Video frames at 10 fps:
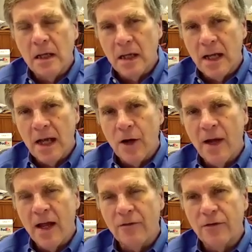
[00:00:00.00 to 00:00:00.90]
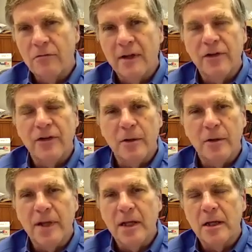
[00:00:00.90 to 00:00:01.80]
now after reaching a
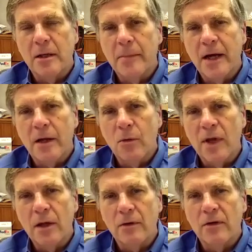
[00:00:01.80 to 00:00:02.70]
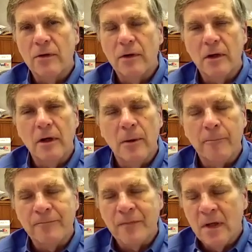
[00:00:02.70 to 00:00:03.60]
peak about a week or two
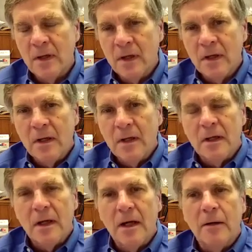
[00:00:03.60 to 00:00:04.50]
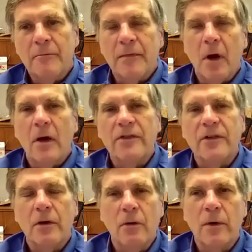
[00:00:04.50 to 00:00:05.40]
ago.
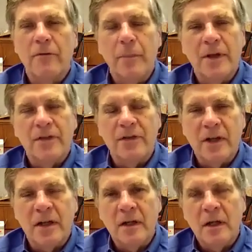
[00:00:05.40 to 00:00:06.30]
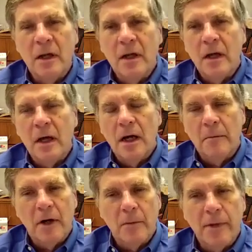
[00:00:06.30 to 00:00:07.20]
Also, we've been seeing
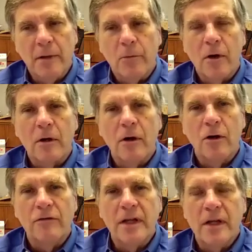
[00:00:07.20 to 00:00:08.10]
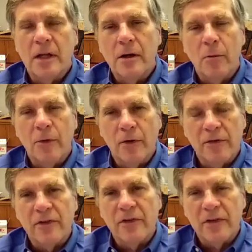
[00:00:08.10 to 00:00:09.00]
a bit more COVID in our
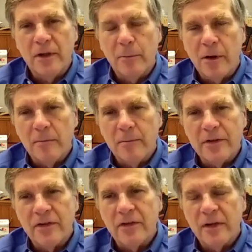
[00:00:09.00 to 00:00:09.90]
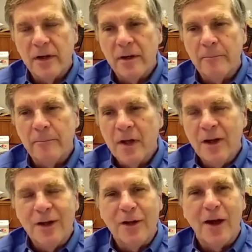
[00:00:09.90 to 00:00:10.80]
emergency departments.
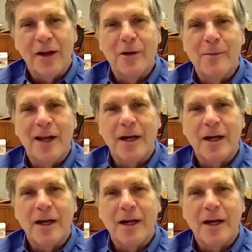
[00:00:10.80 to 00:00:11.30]
Talking to my